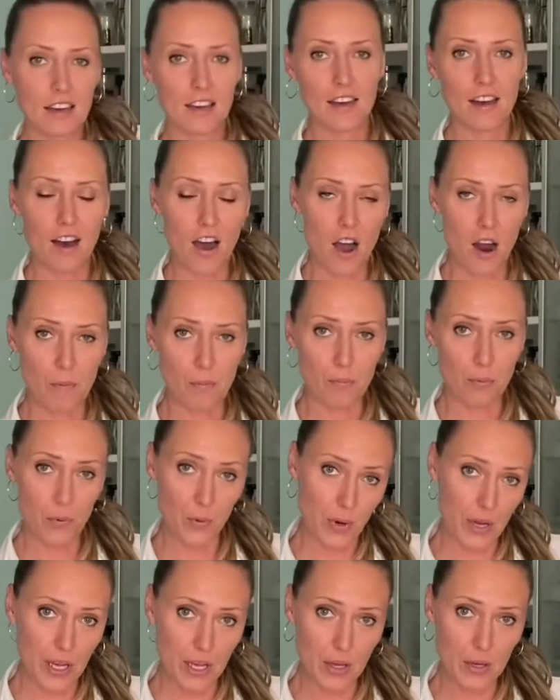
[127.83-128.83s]
our
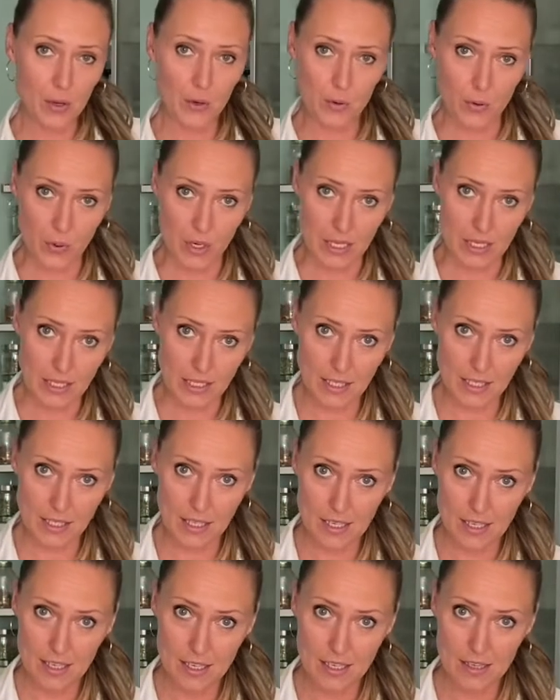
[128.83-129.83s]
pre-greased
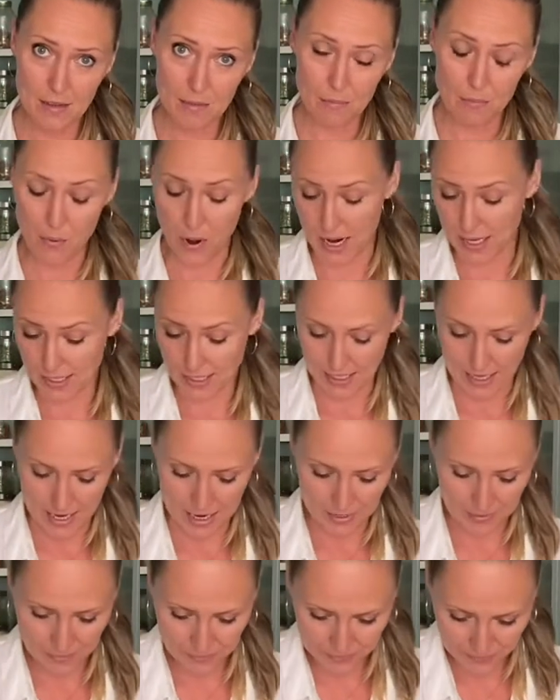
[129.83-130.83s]
bread
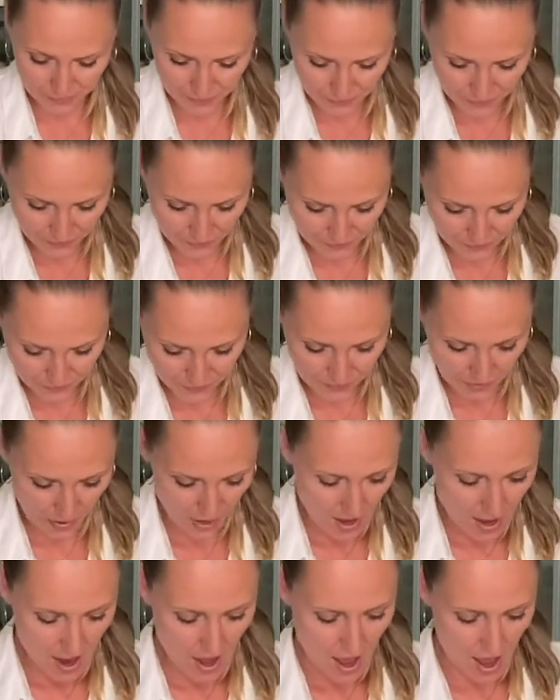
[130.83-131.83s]
tin
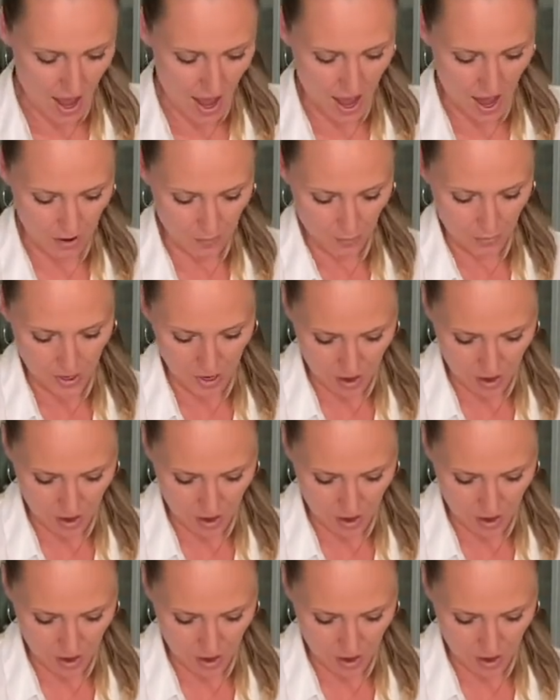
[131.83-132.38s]
and we are